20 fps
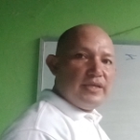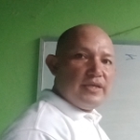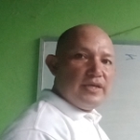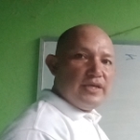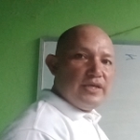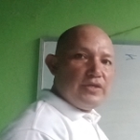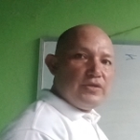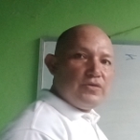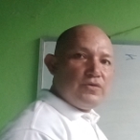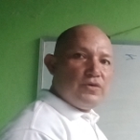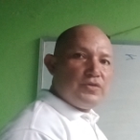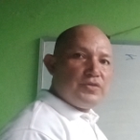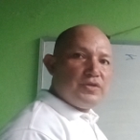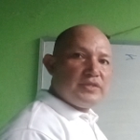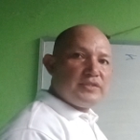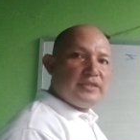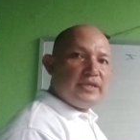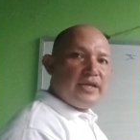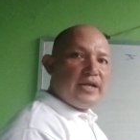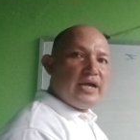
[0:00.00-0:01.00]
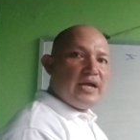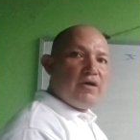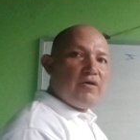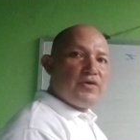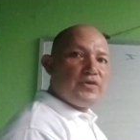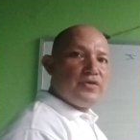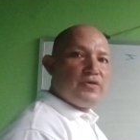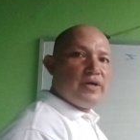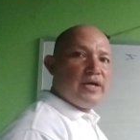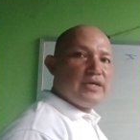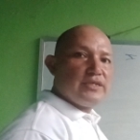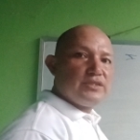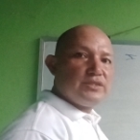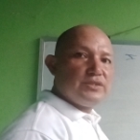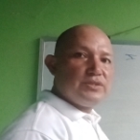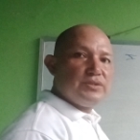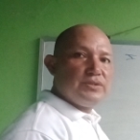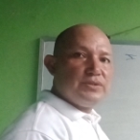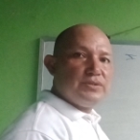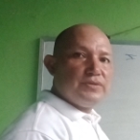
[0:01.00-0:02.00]
If you understand how you have
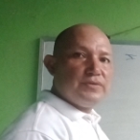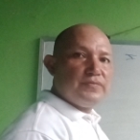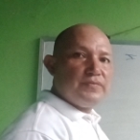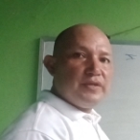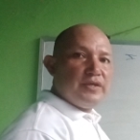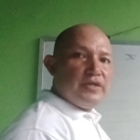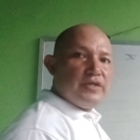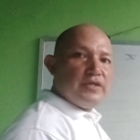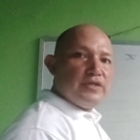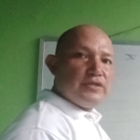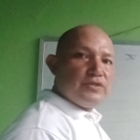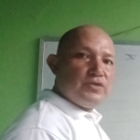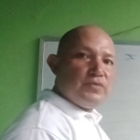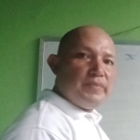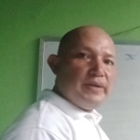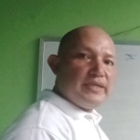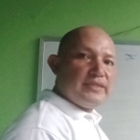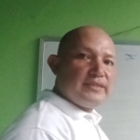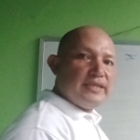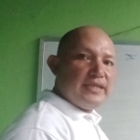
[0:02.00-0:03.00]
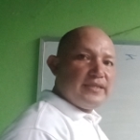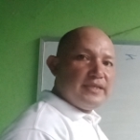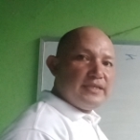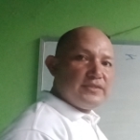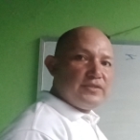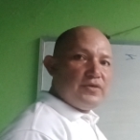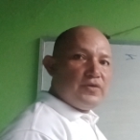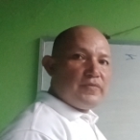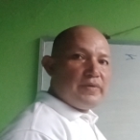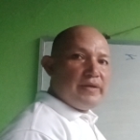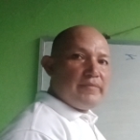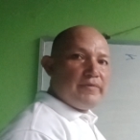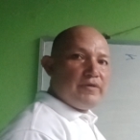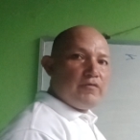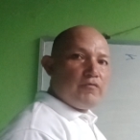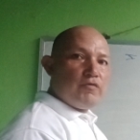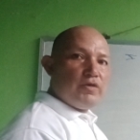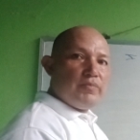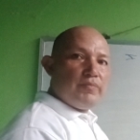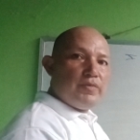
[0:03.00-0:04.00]
to make sentences right
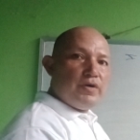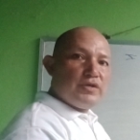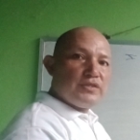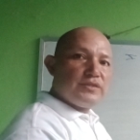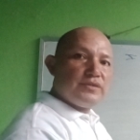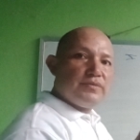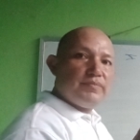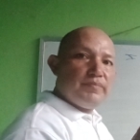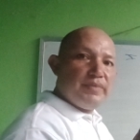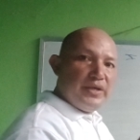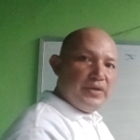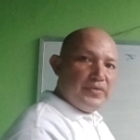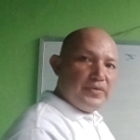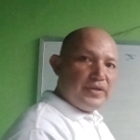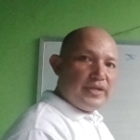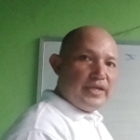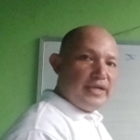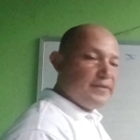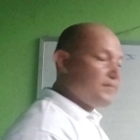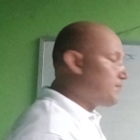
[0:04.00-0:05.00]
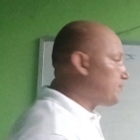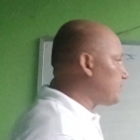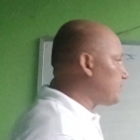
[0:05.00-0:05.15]
with both verbs, okay?